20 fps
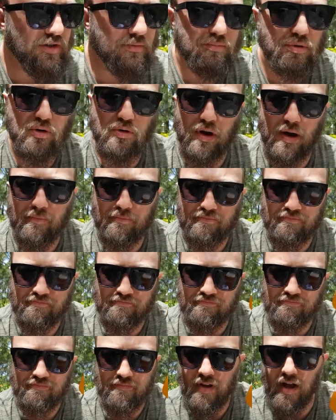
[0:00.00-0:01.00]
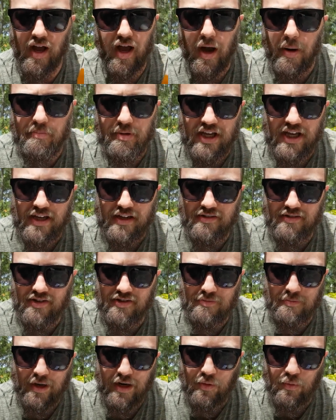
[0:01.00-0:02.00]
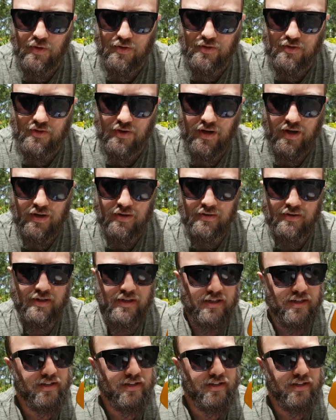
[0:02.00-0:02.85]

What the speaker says: to brew up a beer, doesn't matter what style.